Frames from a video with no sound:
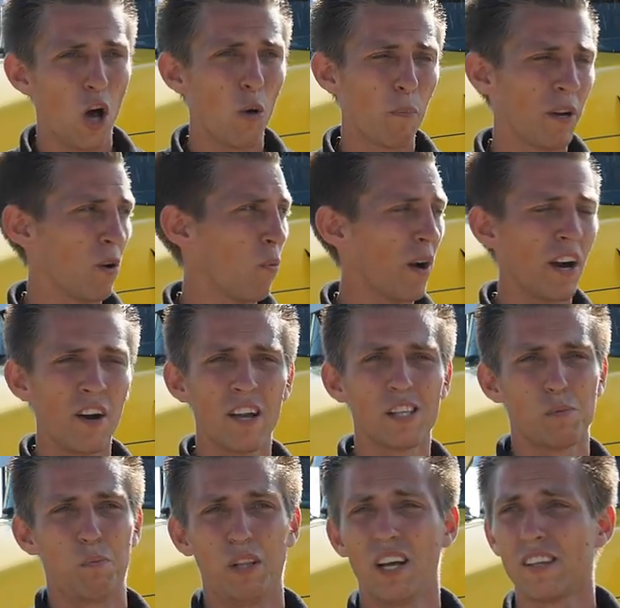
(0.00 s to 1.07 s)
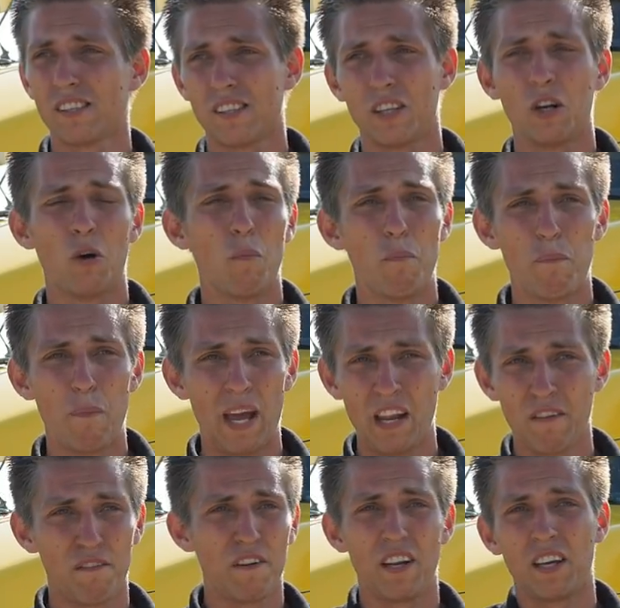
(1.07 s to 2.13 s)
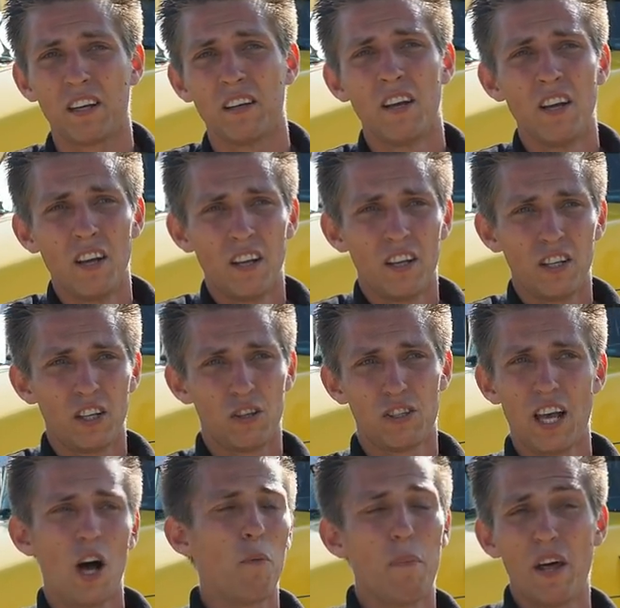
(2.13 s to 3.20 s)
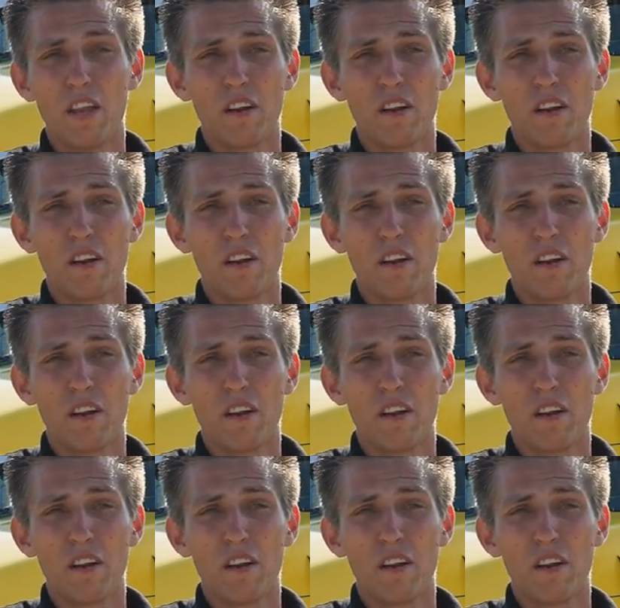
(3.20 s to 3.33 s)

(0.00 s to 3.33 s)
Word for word: helping awareness, plus you know benefiting, you know to help